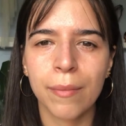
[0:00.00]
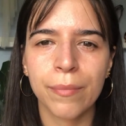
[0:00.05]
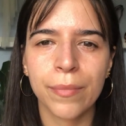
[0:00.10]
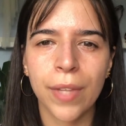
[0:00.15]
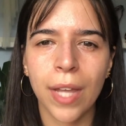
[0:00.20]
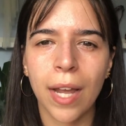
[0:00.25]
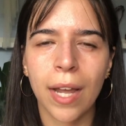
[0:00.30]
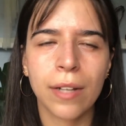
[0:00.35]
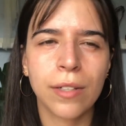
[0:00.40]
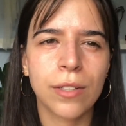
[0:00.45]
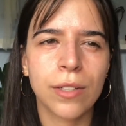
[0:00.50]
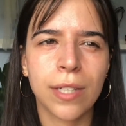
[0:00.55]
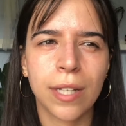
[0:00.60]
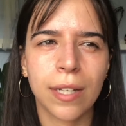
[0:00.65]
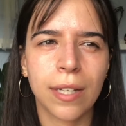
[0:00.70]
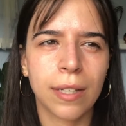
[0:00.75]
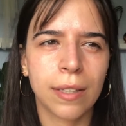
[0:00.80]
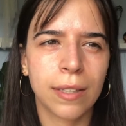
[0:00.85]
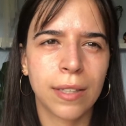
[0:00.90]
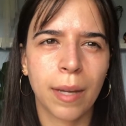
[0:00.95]
I had to
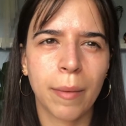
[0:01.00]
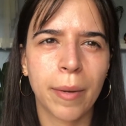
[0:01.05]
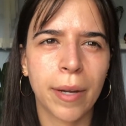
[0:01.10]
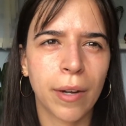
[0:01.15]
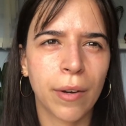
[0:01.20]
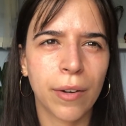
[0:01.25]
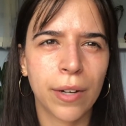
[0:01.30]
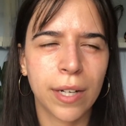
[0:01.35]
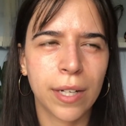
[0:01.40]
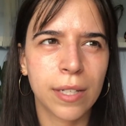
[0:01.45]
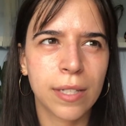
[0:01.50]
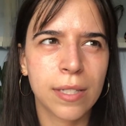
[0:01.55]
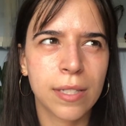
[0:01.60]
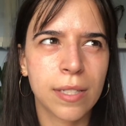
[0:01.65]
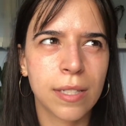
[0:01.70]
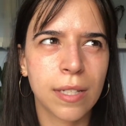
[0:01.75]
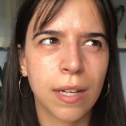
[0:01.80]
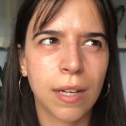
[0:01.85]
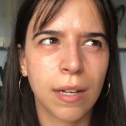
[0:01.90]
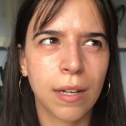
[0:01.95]
take
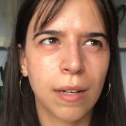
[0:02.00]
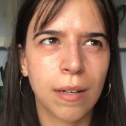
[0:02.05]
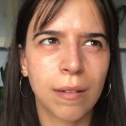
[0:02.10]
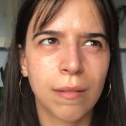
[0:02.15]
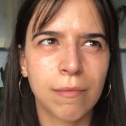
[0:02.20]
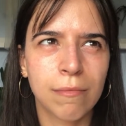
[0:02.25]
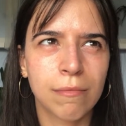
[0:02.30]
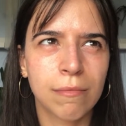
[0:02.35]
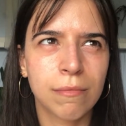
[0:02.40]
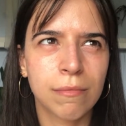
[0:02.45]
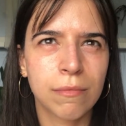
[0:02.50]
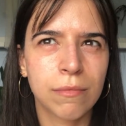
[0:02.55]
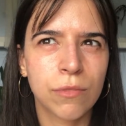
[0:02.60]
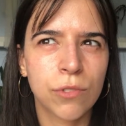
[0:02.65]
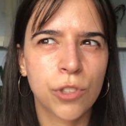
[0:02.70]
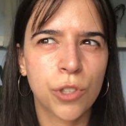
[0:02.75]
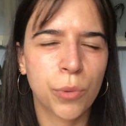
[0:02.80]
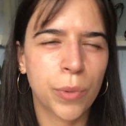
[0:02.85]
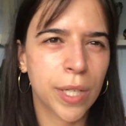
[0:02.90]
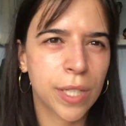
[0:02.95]
antibiotics
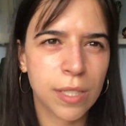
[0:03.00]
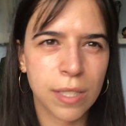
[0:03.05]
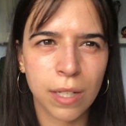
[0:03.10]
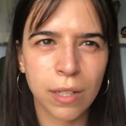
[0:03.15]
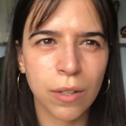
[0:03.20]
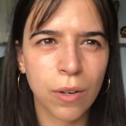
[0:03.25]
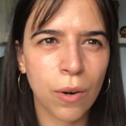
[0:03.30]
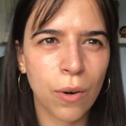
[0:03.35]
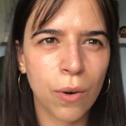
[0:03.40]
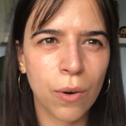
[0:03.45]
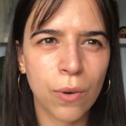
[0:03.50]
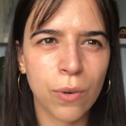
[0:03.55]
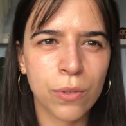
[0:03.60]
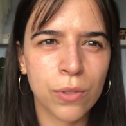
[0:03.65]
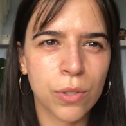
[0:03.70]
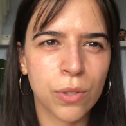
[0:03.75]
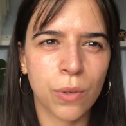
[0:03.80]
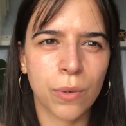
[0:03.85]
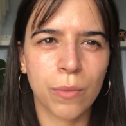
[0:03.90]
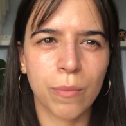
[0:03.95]
2 weeks ago,
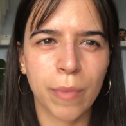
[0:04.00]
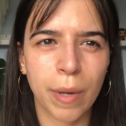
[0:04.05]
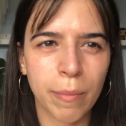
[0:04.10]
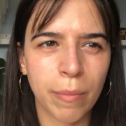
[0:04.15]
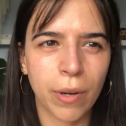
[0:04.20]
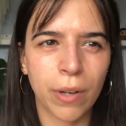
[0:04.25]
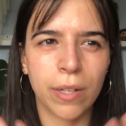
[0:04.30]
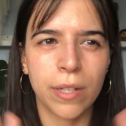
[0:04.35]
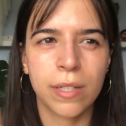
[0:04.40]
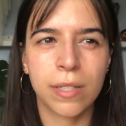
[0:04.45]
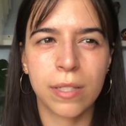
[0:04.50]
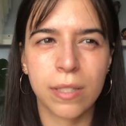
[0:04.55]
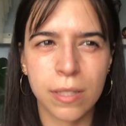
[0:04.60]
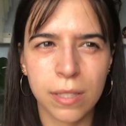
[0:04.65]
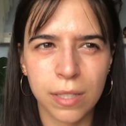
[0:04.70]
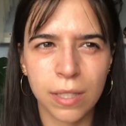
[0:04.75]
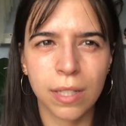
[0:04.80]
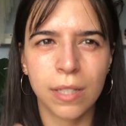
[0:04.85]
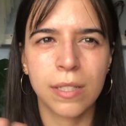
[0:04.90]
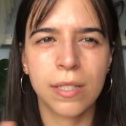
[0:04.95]
so my body's
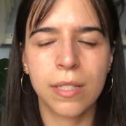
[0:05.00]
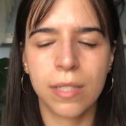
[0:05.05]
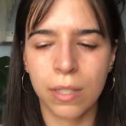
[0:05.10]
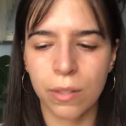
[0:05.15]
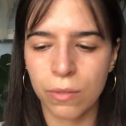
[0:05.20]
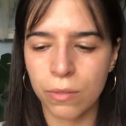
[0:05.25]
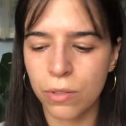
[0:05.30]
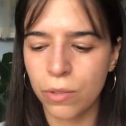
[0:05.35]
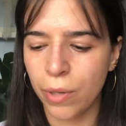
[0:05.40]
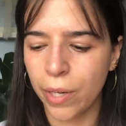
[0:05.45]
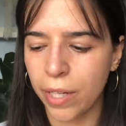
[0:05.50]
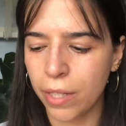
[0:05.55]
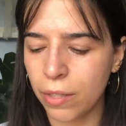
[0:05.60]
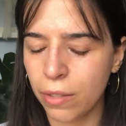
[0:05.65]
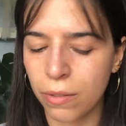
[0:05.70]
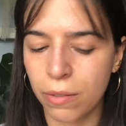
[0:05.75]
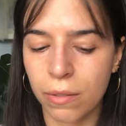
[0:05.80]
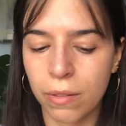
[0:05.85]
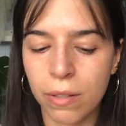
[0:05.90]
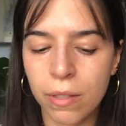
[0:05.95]
still trying
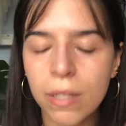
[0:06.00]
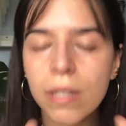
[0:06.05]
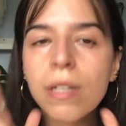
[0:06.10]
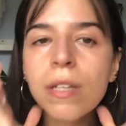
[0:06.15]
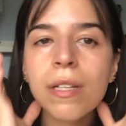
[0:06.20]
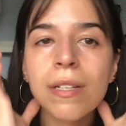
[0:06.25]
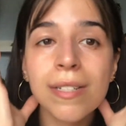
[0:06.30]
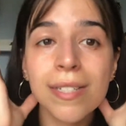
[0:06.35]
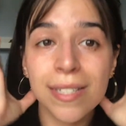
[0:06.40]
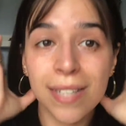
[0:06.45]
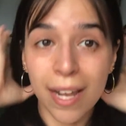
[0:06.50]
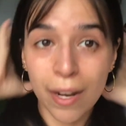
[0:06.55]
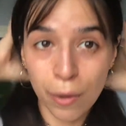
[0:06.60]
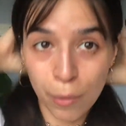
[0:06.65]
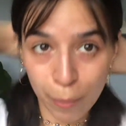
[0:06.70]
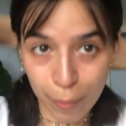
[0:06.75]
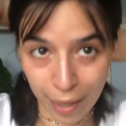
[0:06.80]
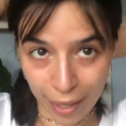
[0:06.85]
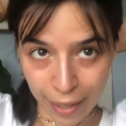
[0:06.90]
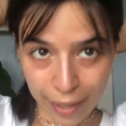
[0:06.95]
to settle
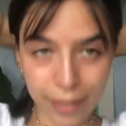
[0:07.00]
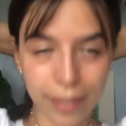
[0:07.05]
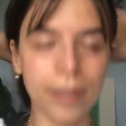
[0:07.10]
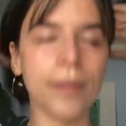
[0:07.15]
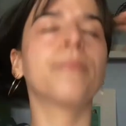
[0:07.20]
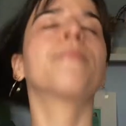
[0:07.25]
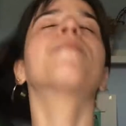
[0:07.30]
back